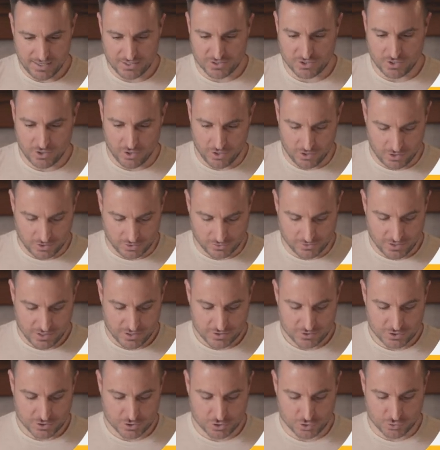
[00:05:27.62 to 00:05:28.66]
is called
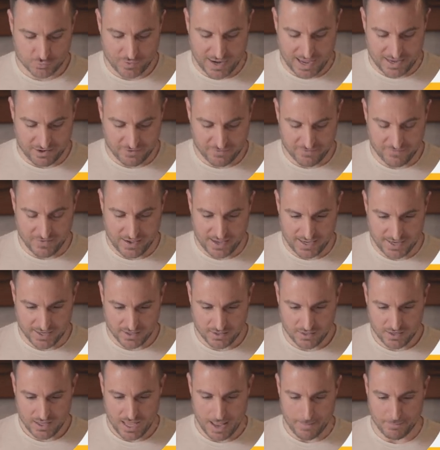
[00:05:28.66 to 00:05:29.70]

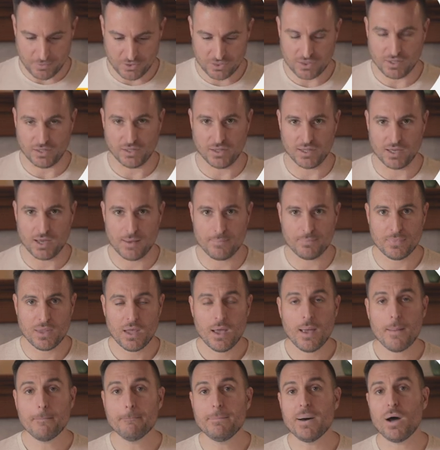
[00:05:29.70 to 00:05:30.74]
stratified epithelium.
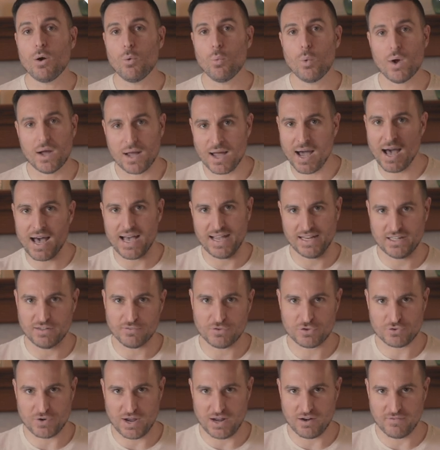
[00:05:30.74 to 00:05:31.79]
But what kind
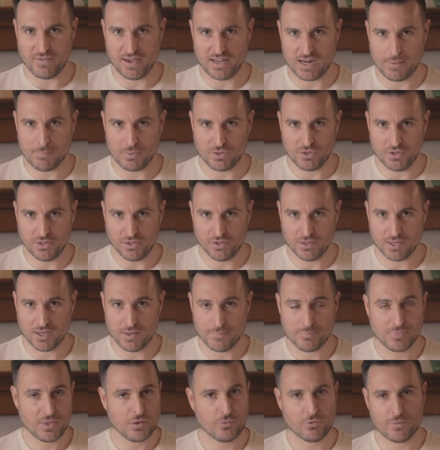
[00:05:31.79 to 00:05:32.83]
of stratified
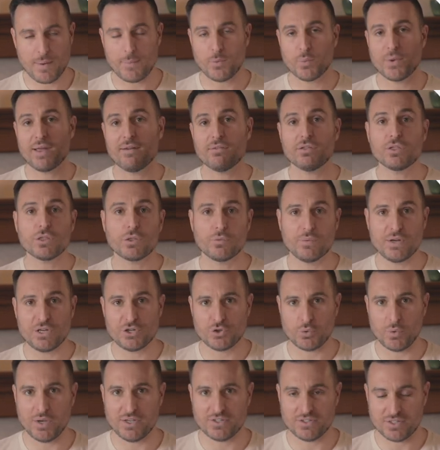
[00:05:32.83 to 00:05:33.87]
epithelium? Remember, we have three
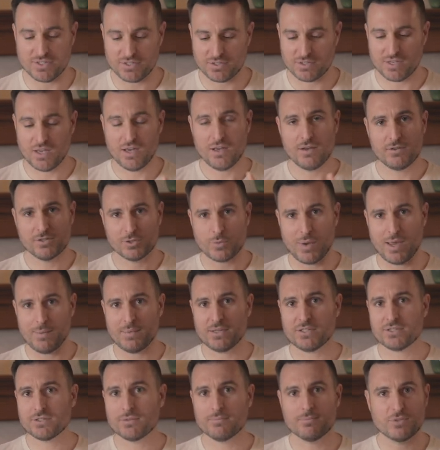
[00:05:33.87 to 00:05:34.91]
choices:
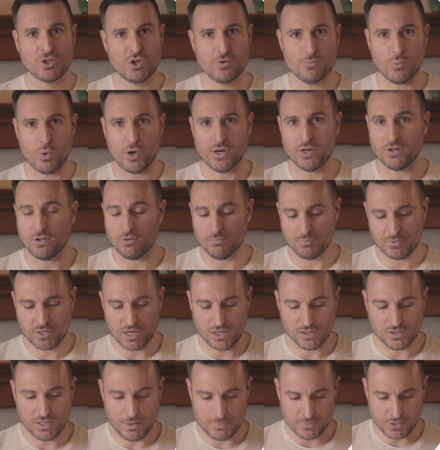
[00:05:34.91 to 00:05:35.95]
squamous, cuboidal,
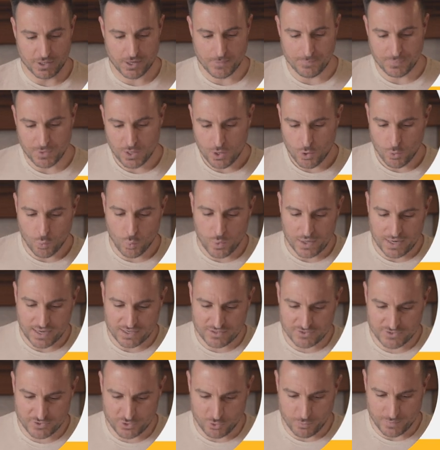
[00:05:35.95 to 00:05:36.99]
columnar. When
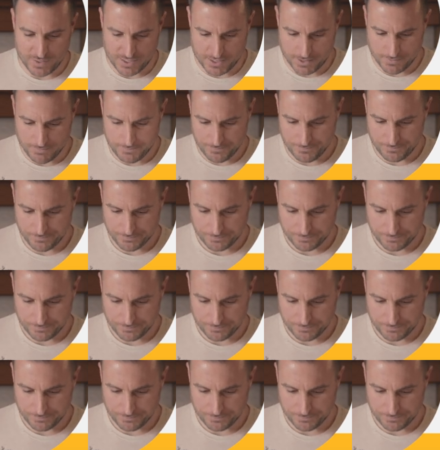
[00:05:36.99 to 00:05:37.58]
I zoom in,